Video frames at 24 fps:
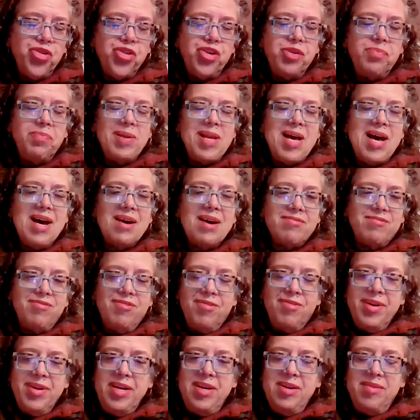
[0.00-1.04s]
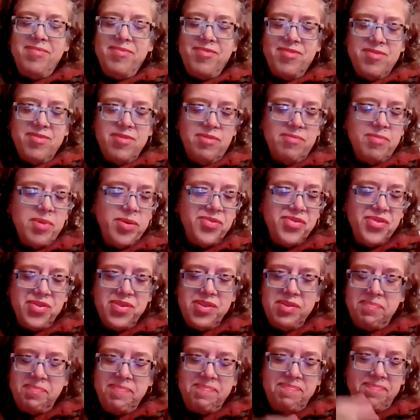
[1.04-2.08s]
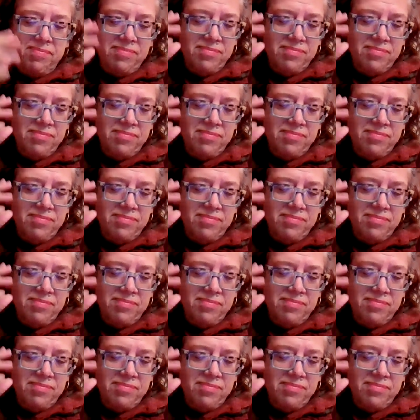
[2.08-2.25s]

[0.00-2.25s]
to Black freedom for most of the,